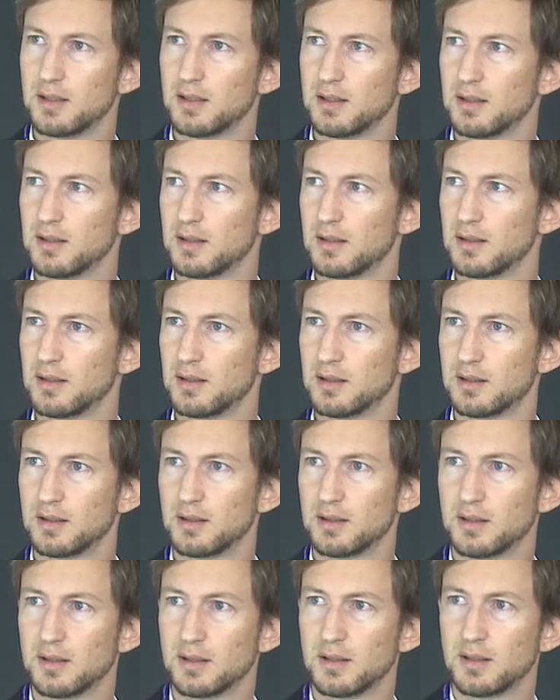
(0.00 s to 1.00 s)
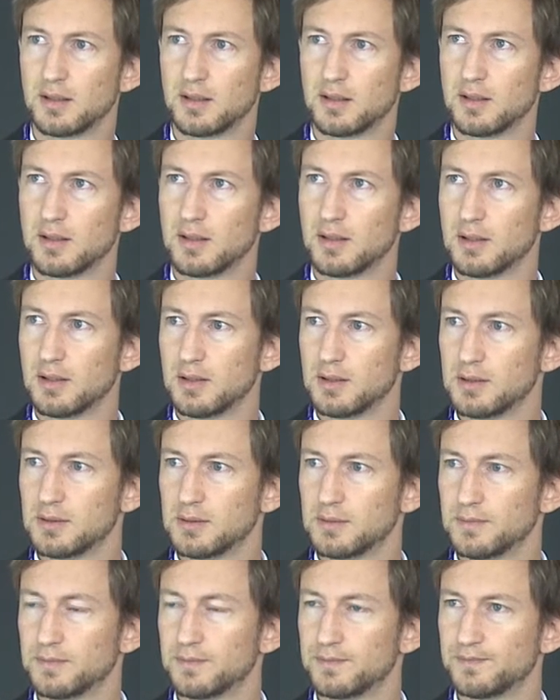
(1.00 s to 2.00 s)

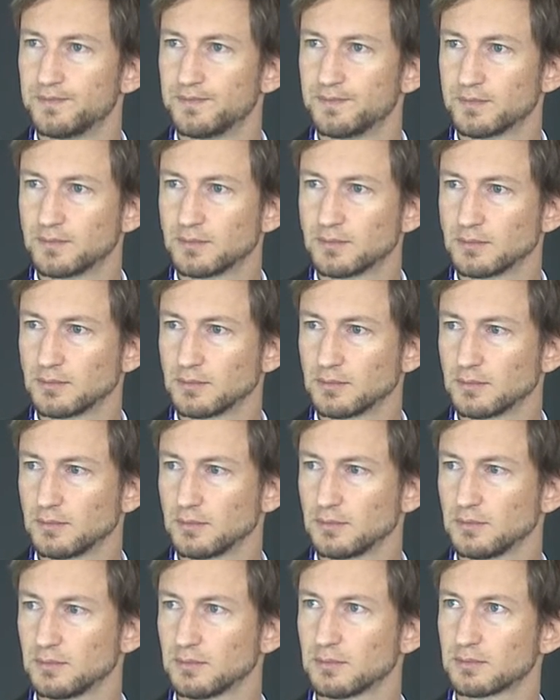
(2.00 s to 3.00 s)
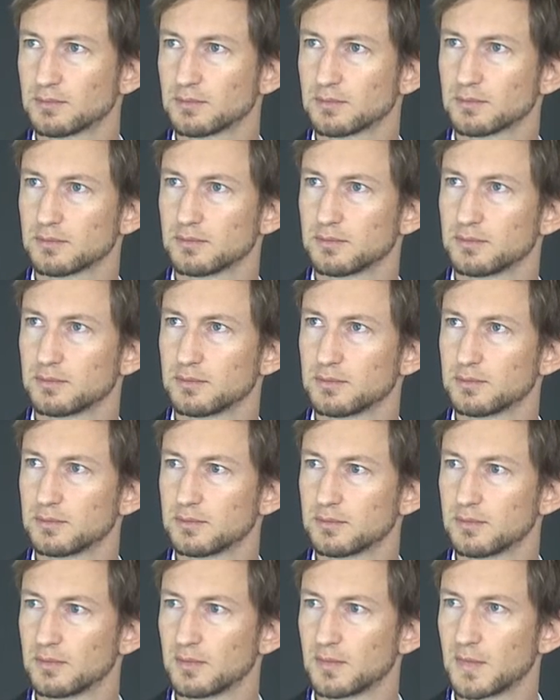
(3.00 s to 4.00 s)

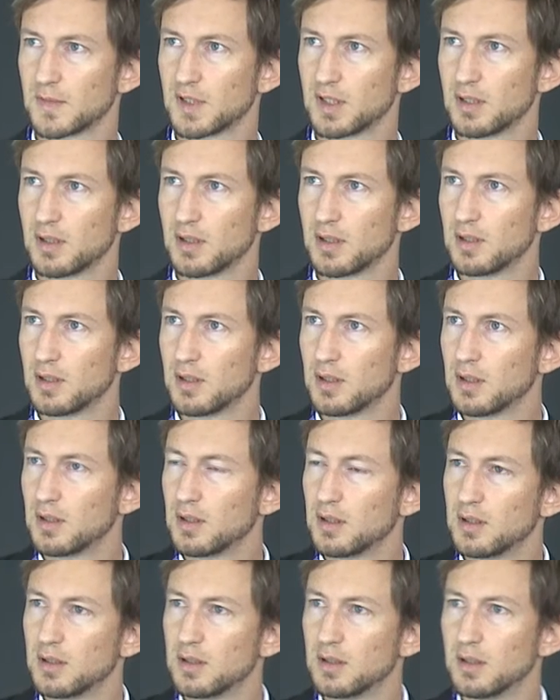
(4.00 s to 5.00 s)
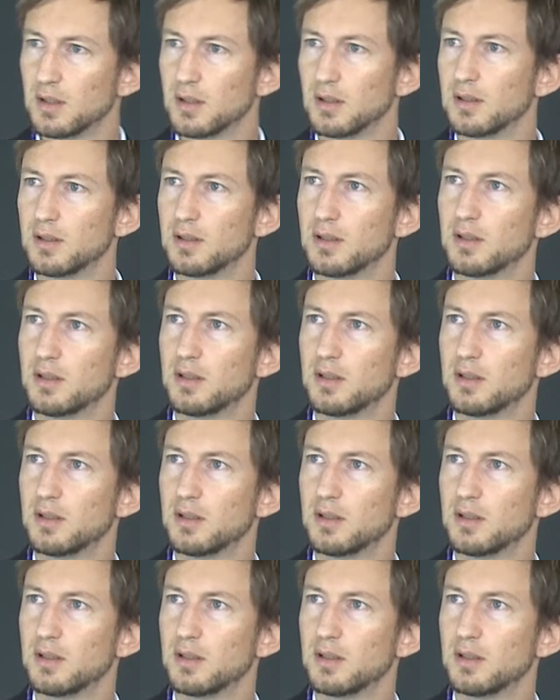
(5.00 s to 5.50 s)
[no speech]